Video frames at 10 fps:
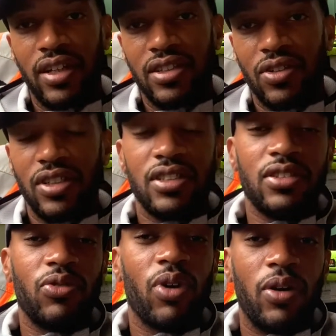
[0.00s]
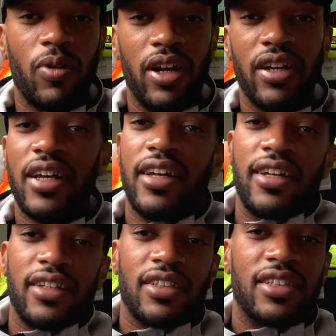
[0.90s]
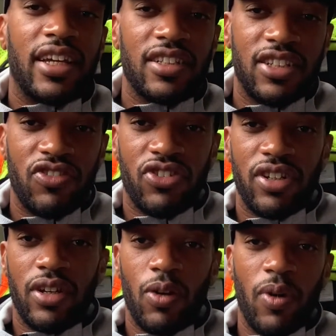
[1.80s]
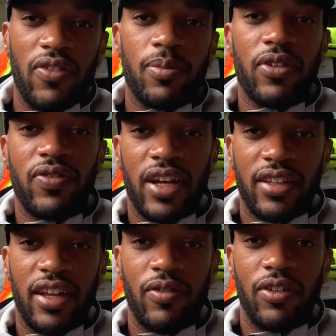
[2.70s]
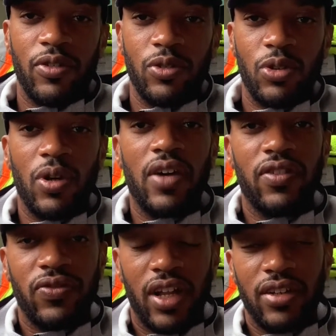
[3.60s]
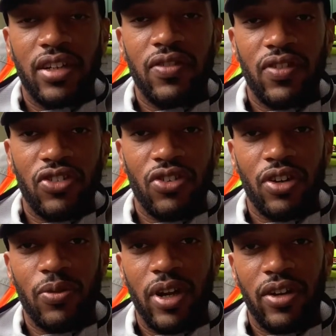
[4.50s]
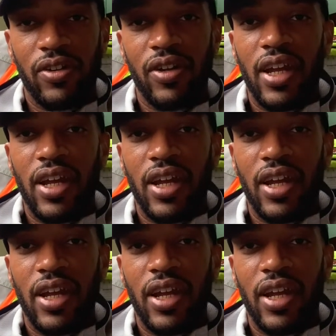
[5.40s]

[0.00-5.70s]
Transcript: So this is a great way to take attention away from the fact that you do have a felony conviction on your record.